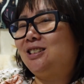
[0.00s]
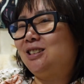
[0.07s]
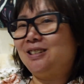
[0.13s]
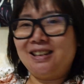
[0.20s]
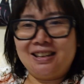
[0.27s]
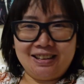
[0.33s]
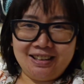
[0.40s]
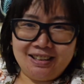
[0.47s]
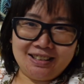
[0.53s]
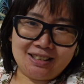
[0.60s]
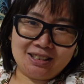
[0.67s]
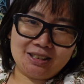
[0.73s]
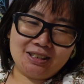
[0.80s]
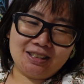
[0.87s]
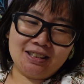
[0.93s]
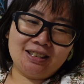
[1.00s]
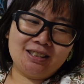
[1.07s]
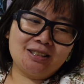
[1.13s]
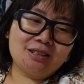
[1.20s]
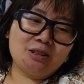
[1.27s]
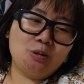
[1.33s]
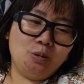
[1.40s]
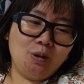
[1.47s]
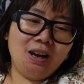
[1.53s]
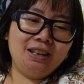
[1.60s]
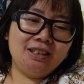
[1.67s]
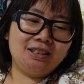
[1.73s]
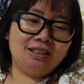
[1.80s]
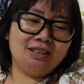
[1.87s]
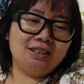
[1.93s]
So yeah, it's
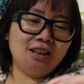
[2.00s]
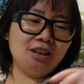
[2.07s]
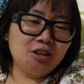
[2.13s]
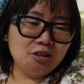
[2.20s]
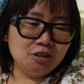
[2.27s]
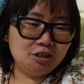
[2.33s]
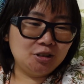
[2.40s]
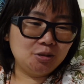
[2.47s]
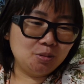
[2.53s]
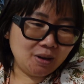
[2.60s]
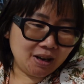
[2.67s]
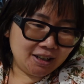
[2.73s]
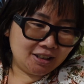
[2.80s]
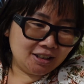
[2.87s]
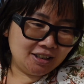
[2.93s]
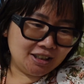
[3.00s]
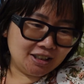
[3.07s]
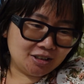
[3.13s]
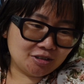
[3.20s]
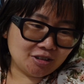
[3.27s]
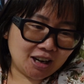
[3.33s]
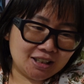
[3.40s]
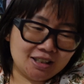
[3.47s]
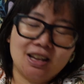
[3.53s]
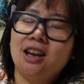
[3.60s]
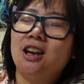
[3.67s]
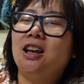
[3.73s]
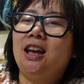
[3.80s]
quite a good way to de-stress.